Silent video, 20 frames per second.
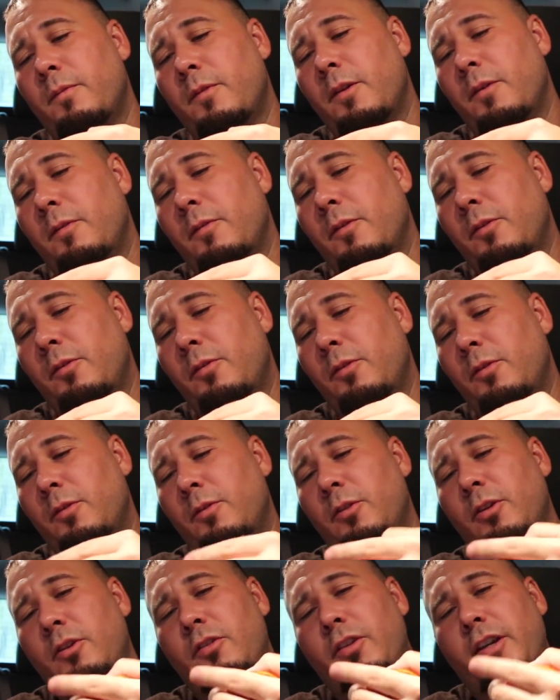Uh,
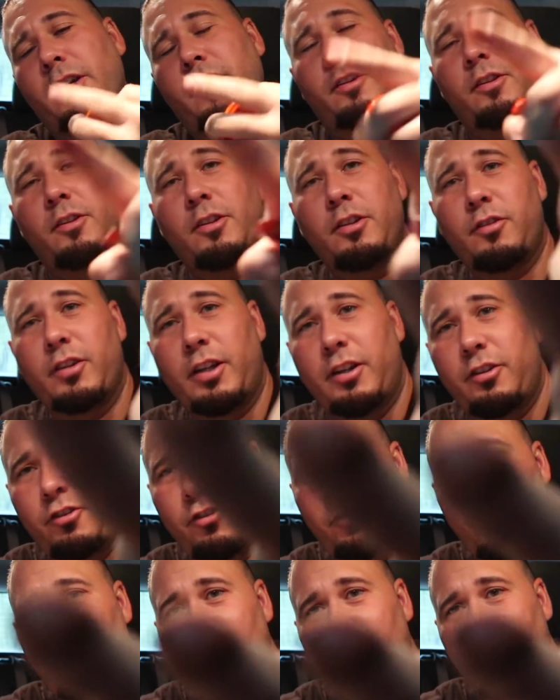looks like looks like
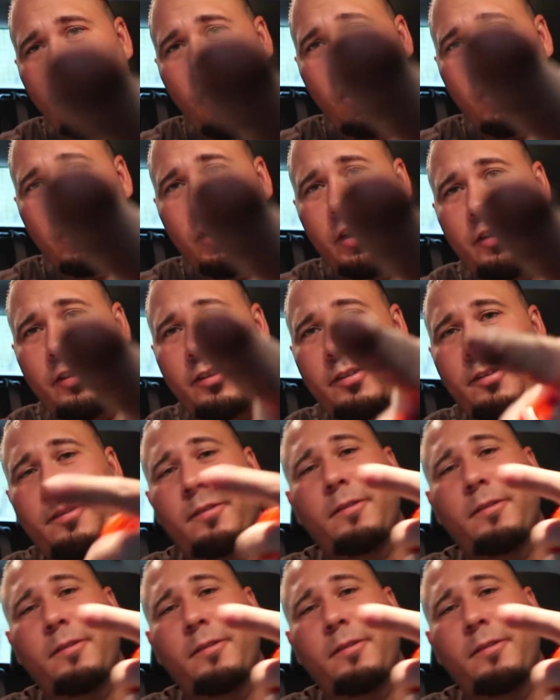chocolate.